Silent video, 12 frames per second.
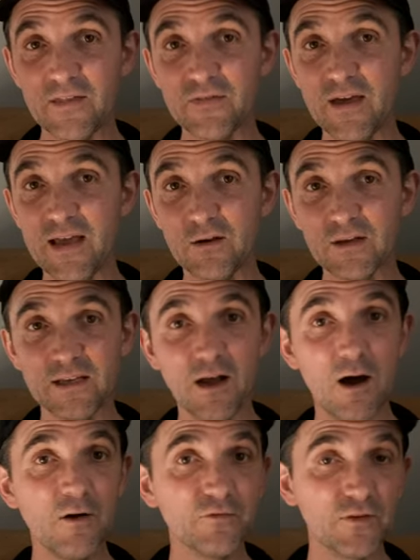they're looking
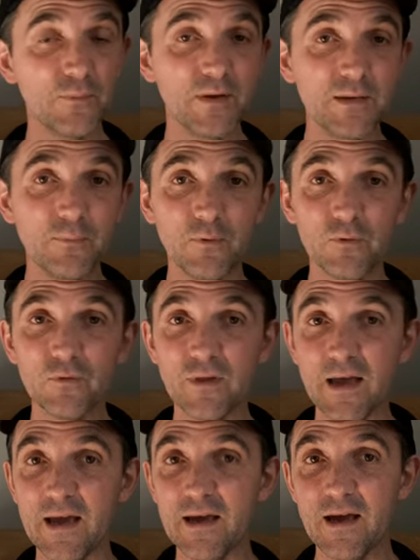after people,
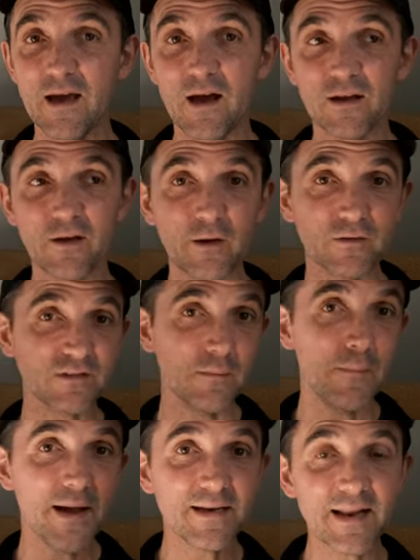they're going onto the
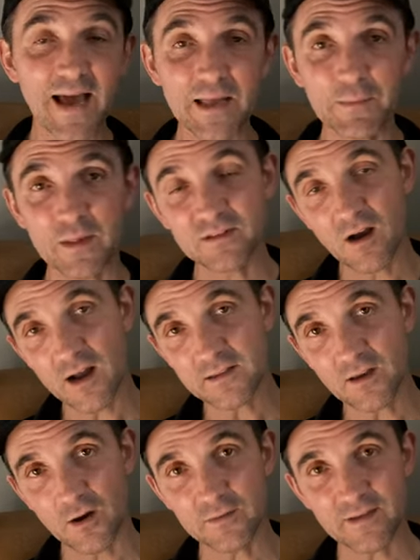mainland when the tide
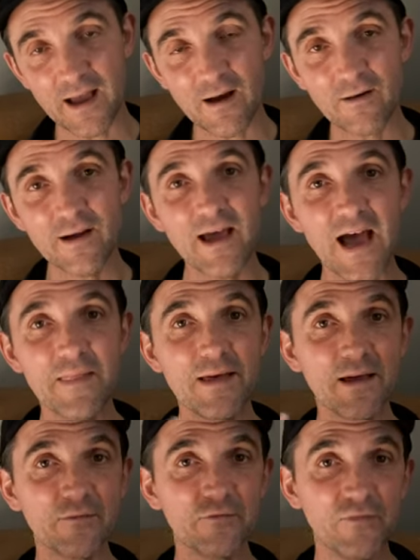goes out, and
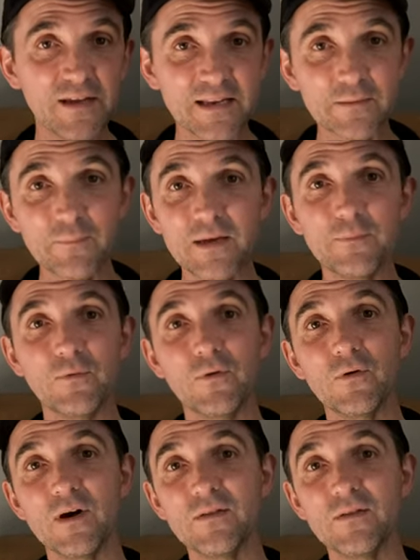they're feeding people.